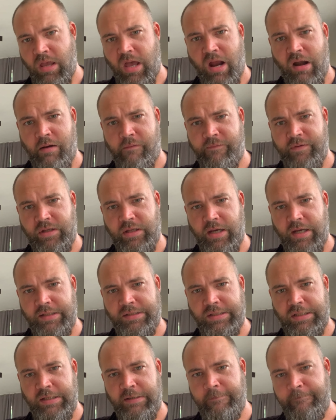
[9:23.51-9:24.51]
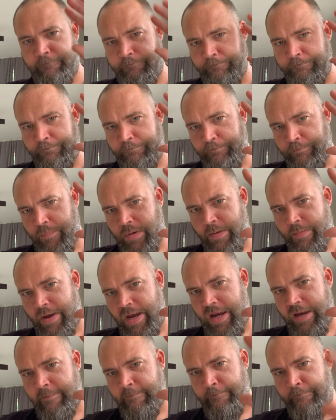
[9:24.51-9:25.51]
Arrivederci.
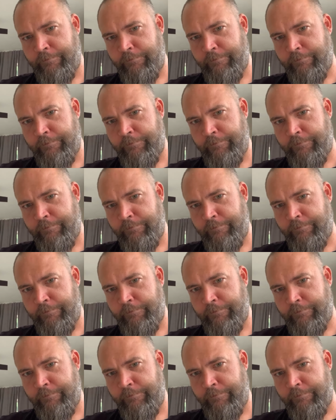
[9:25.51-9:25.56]
Bye-bye.